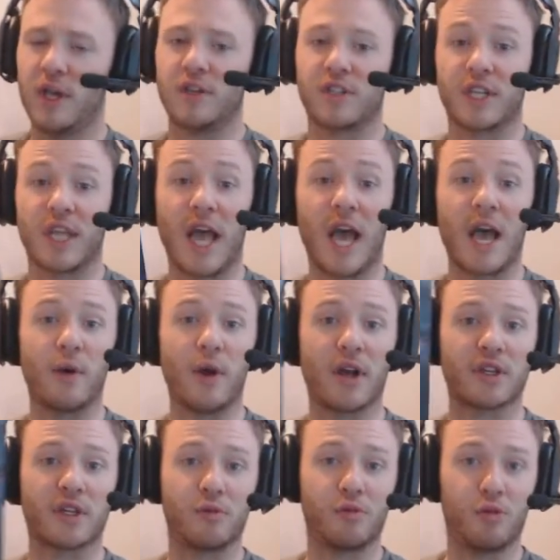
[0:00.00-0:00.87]
is the guy who
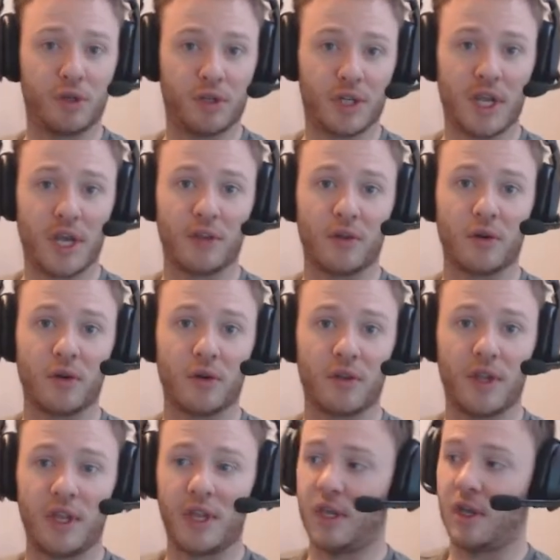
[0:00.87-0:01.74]
actually put
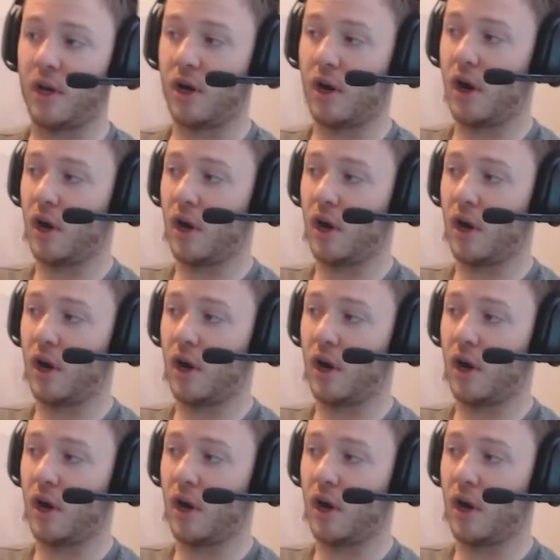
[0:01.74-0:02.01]
together the